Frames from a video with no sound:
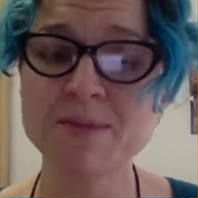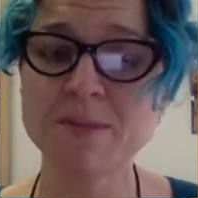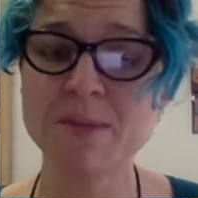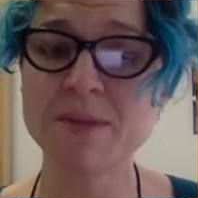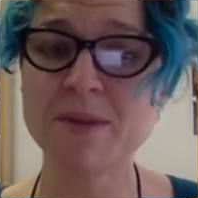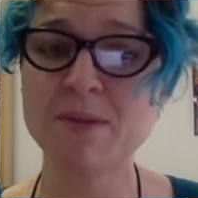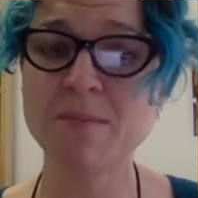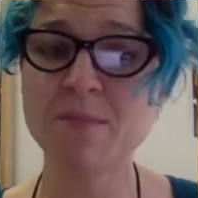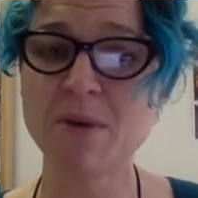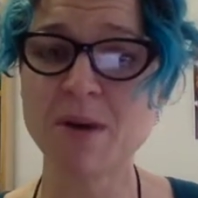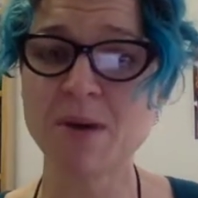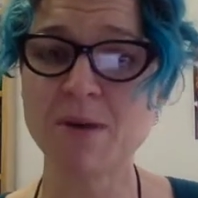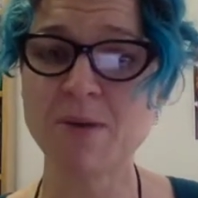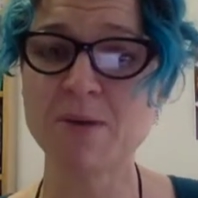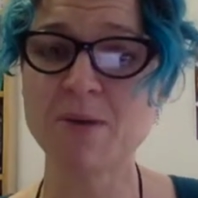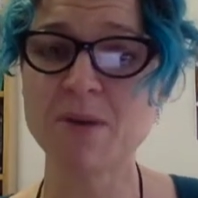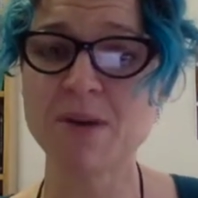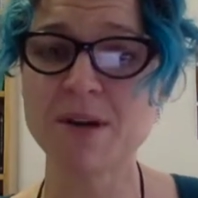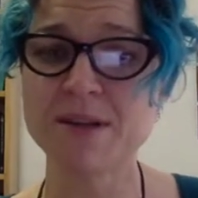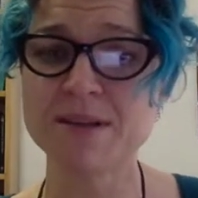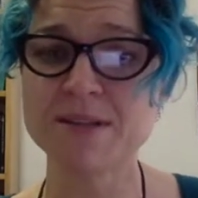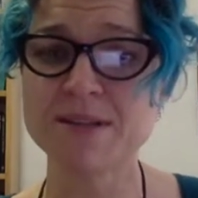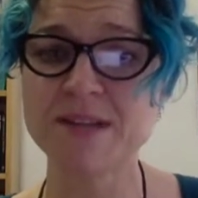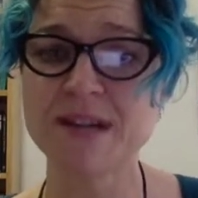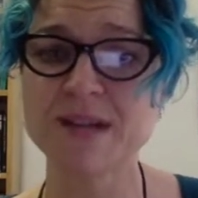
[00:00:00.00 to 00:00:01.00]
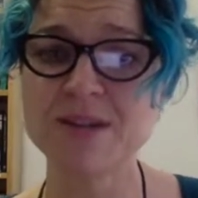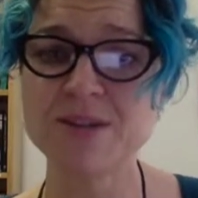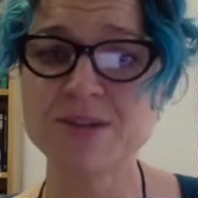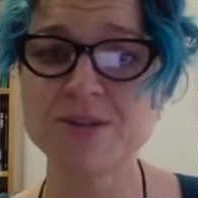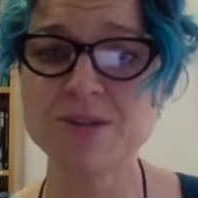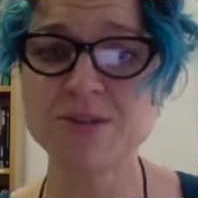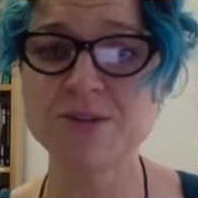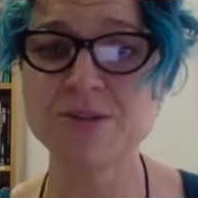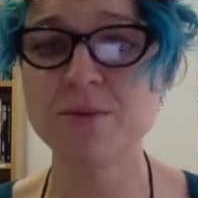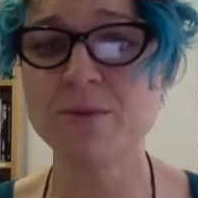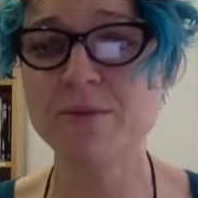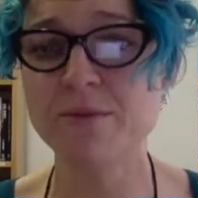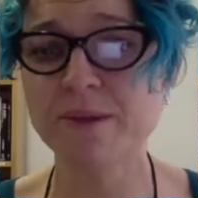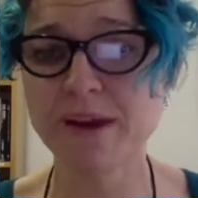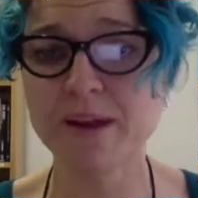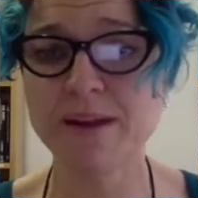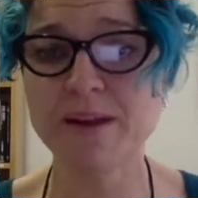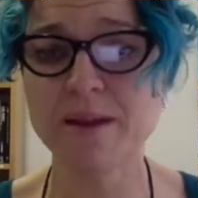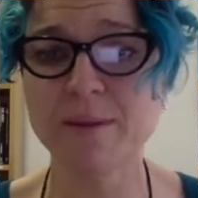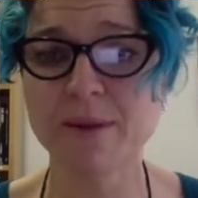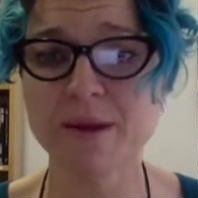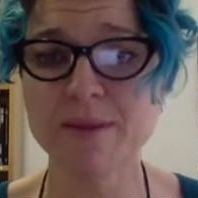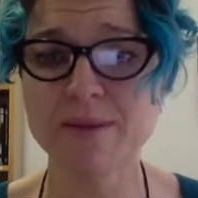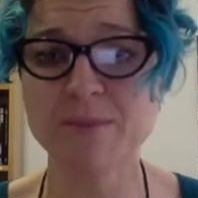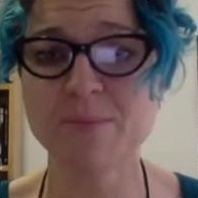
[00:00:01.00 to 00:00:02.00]
within my organisation to
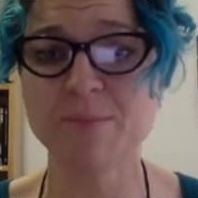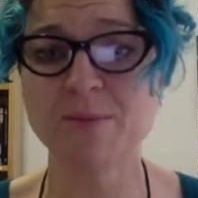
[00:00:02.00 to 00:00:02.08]
evaluate the